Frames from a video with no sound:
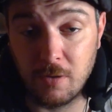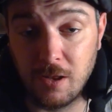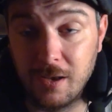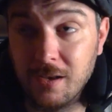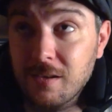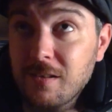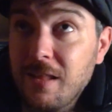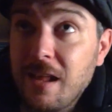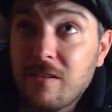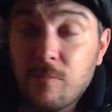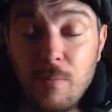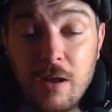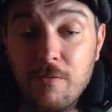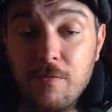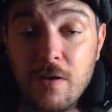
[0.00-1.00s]
like, that's
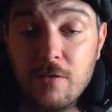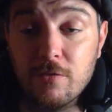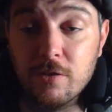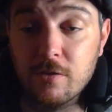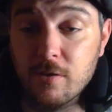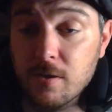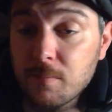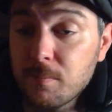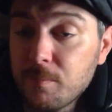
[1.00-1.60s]
my favorite scene.